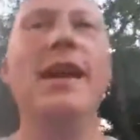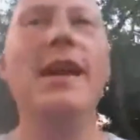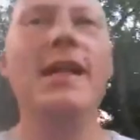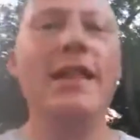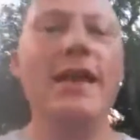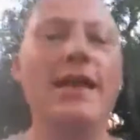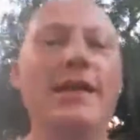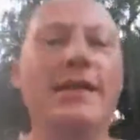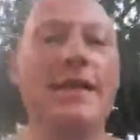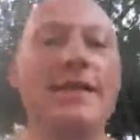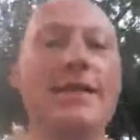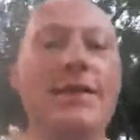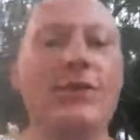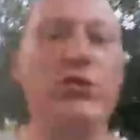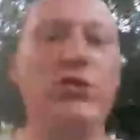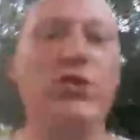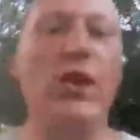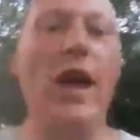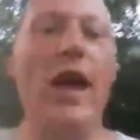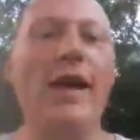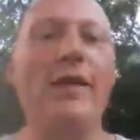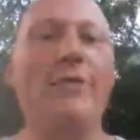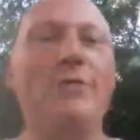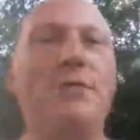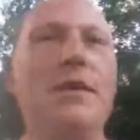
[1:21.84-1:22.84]
that does
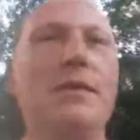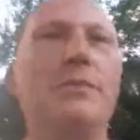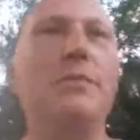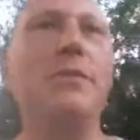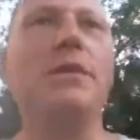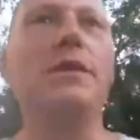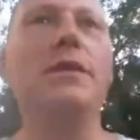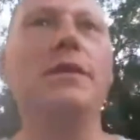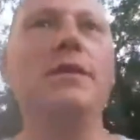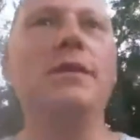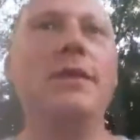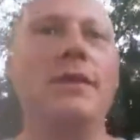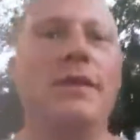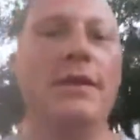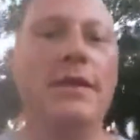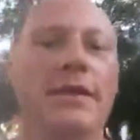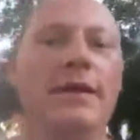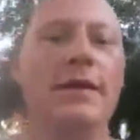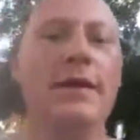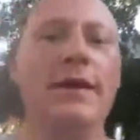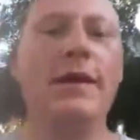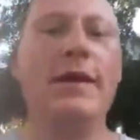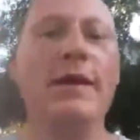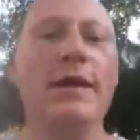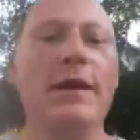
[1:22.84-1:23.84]
attract people,
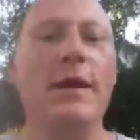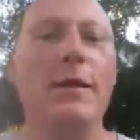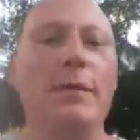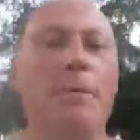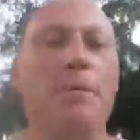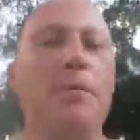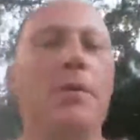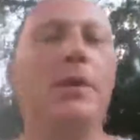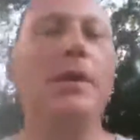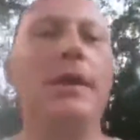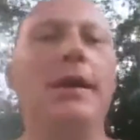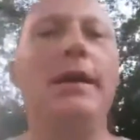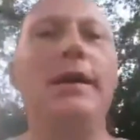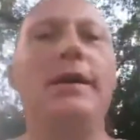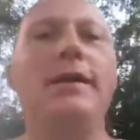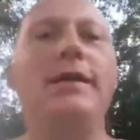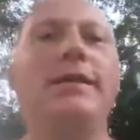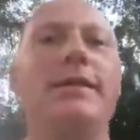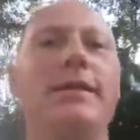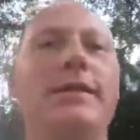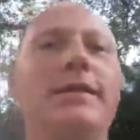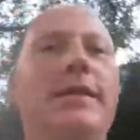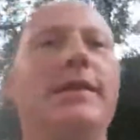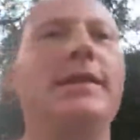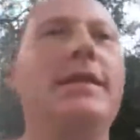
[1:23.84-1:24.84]
but
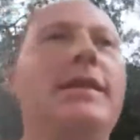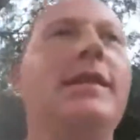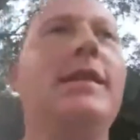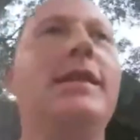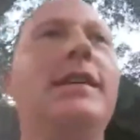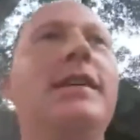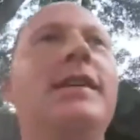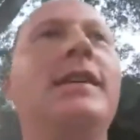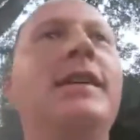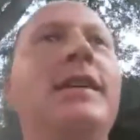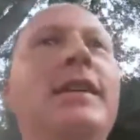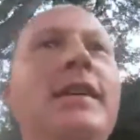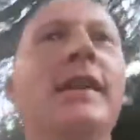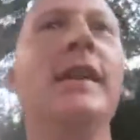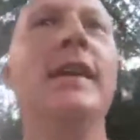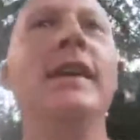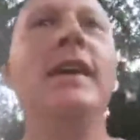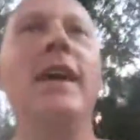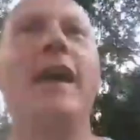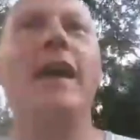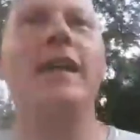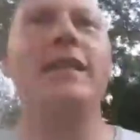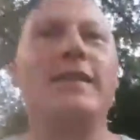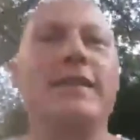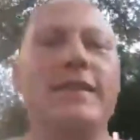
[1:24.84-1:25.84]

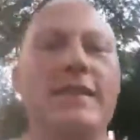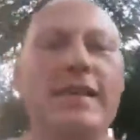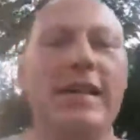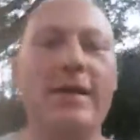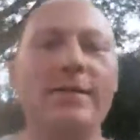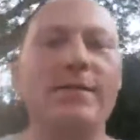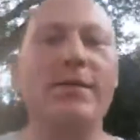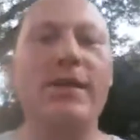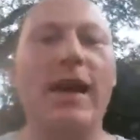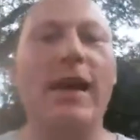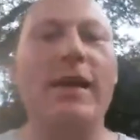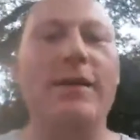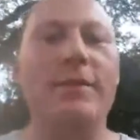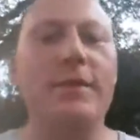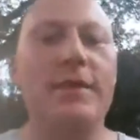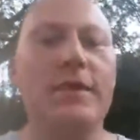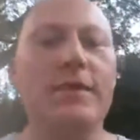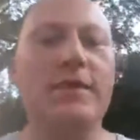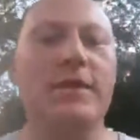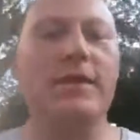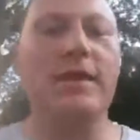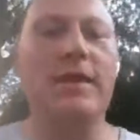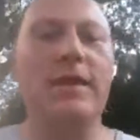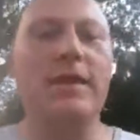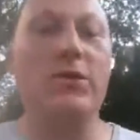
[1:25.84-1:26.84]
at the same time
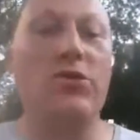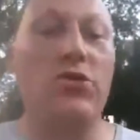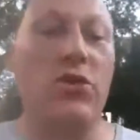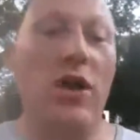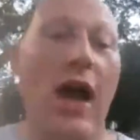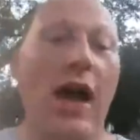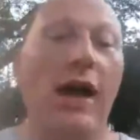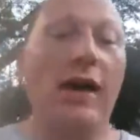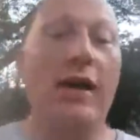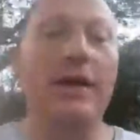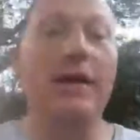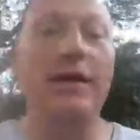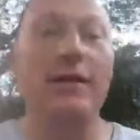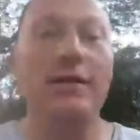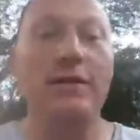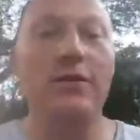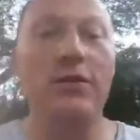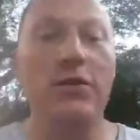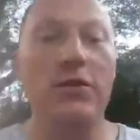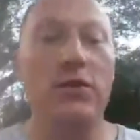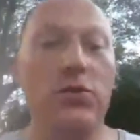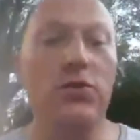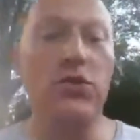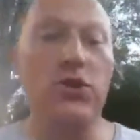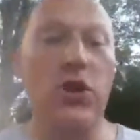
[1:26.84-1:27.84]
it's shocking.
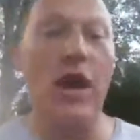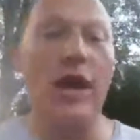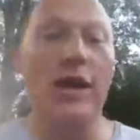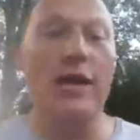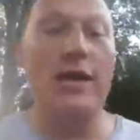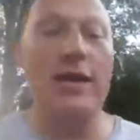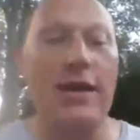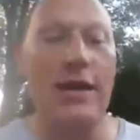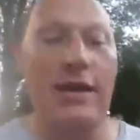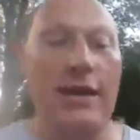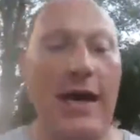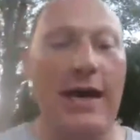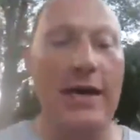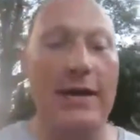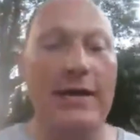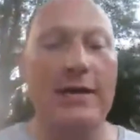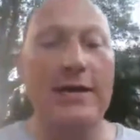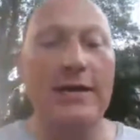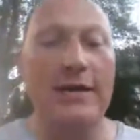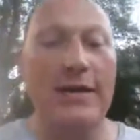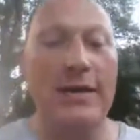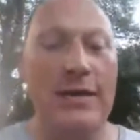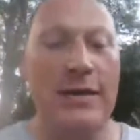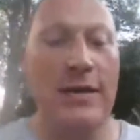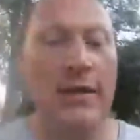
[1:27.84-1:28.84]
You do shocking
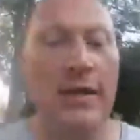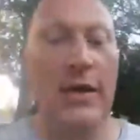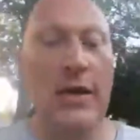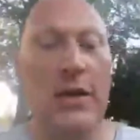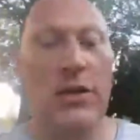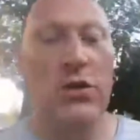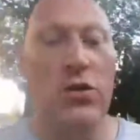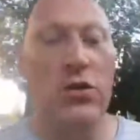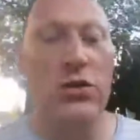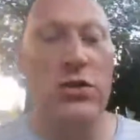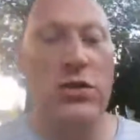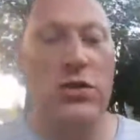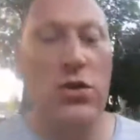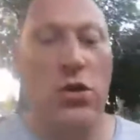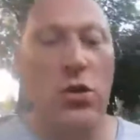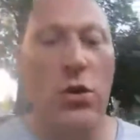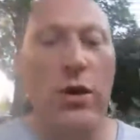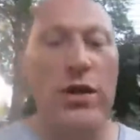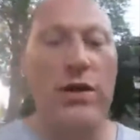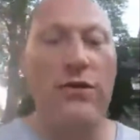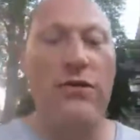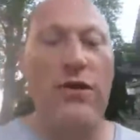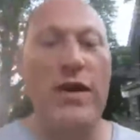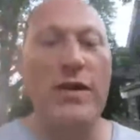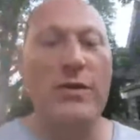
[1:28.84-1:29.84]
headlines. Just
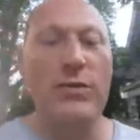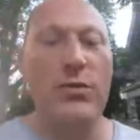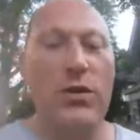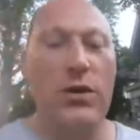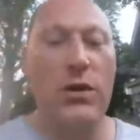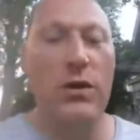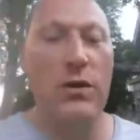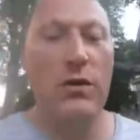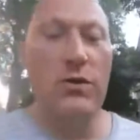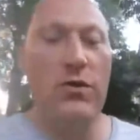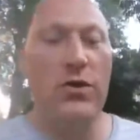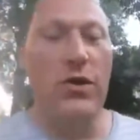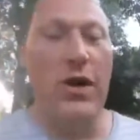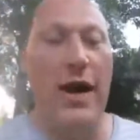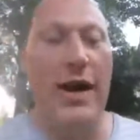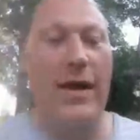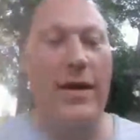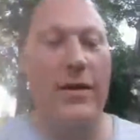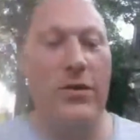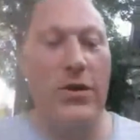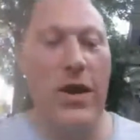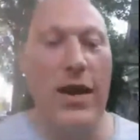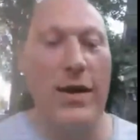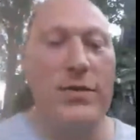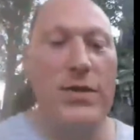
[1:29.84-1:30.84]
joined the Facebook
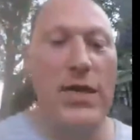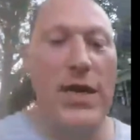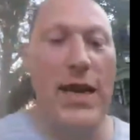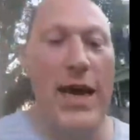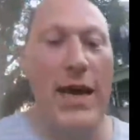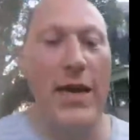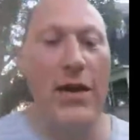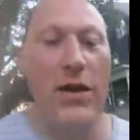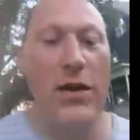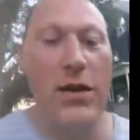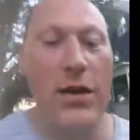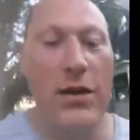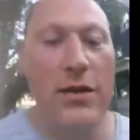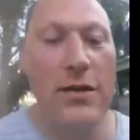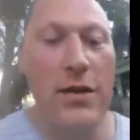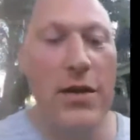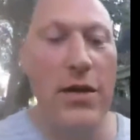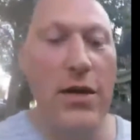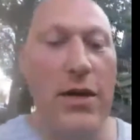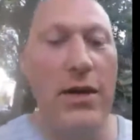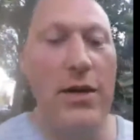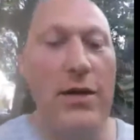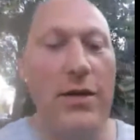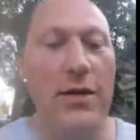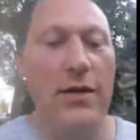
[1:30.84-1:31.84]
tribes today. Good.
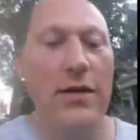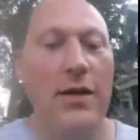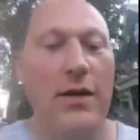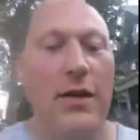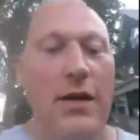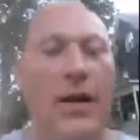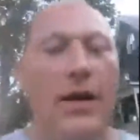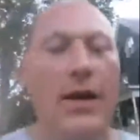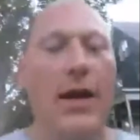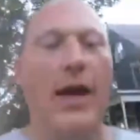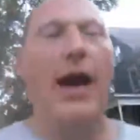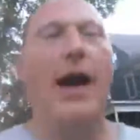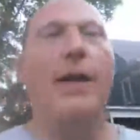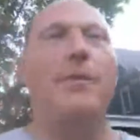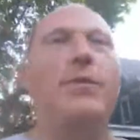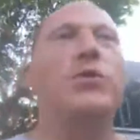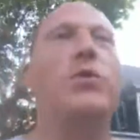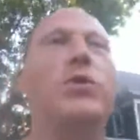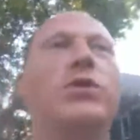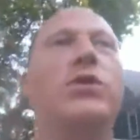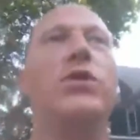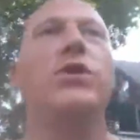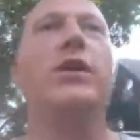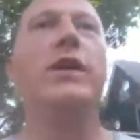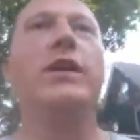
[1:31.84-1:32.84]
I'm
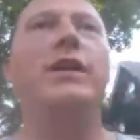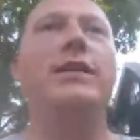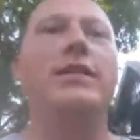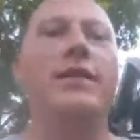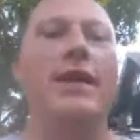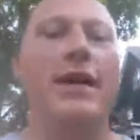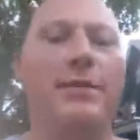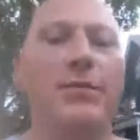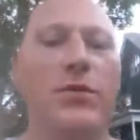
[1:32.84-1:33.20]
doing great.